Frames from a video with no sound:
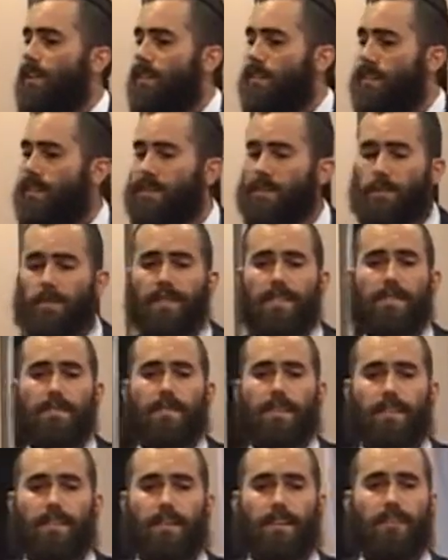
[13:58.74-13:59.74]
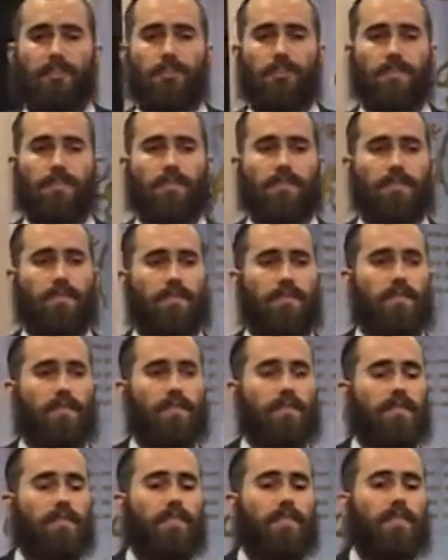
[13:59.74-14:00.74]
This week's meditation,
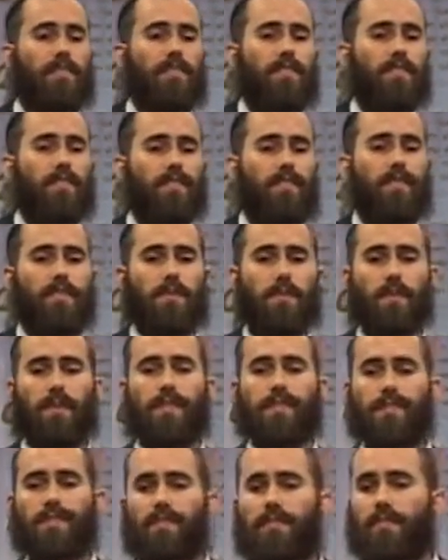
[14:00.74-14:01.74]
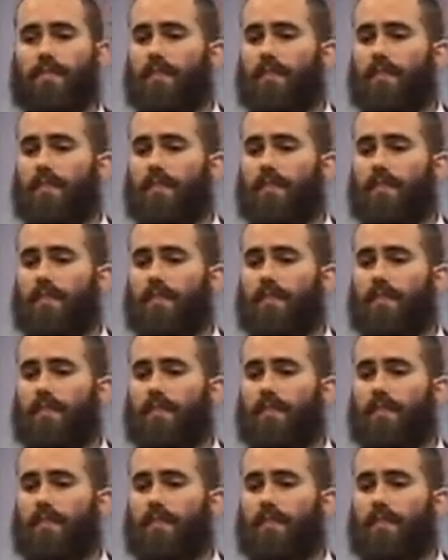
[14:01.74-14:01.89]
this week's